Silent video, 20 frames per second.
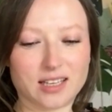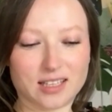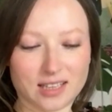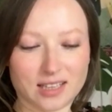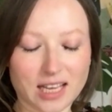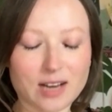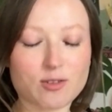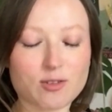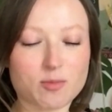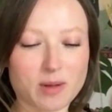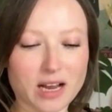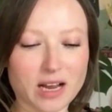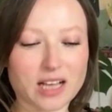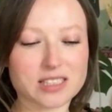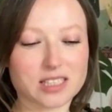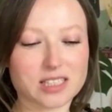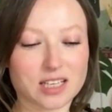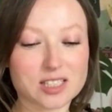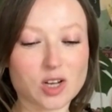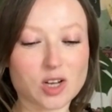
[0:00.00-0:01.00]
like Rebecca
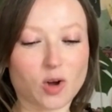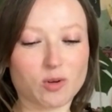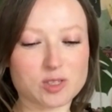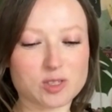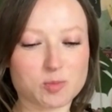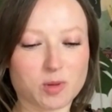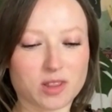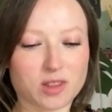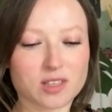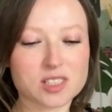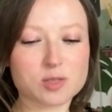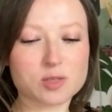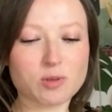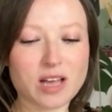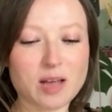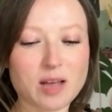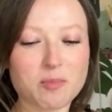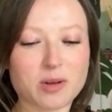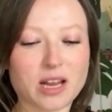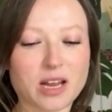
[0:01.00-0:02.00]
said, it's always been this
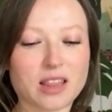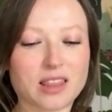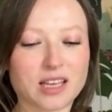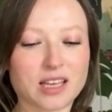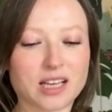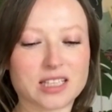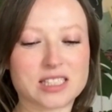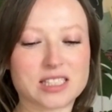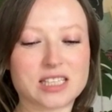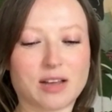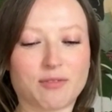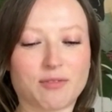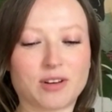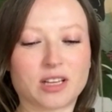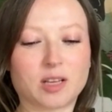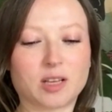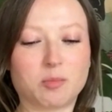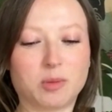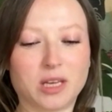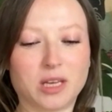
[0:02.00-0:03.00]
way, but I think it's
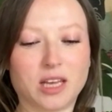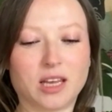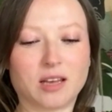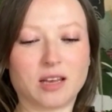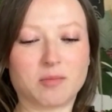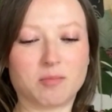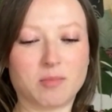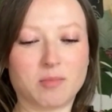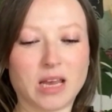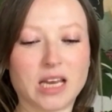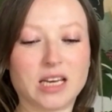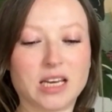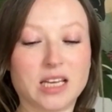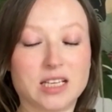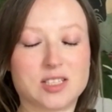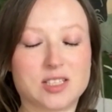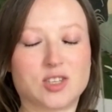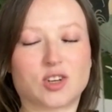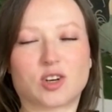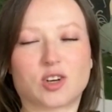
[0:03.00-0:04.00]
definitely being made
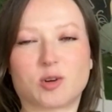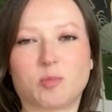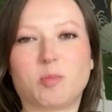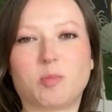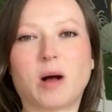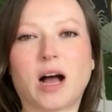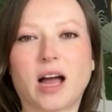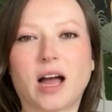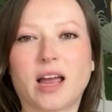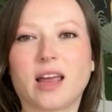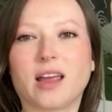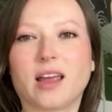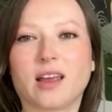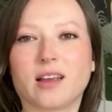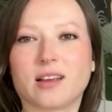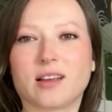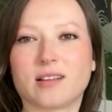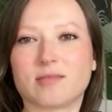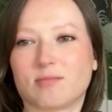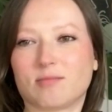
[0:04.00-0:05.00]
easier
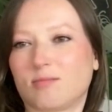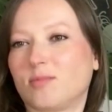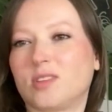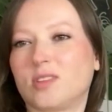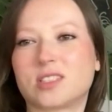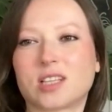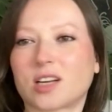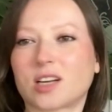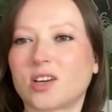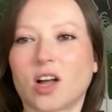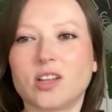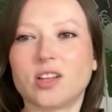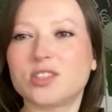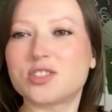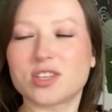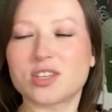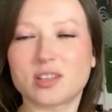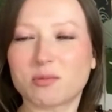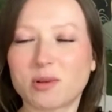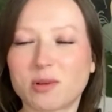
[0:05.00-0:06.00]
by the
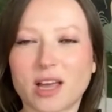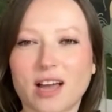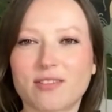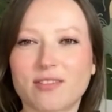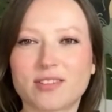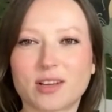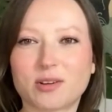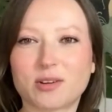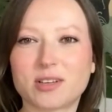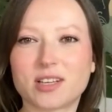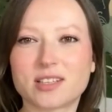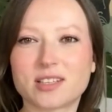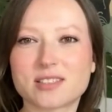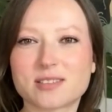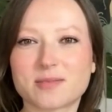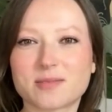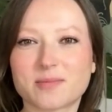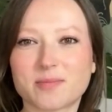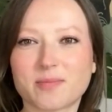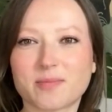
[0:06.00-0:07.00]
technology that we have nowadays.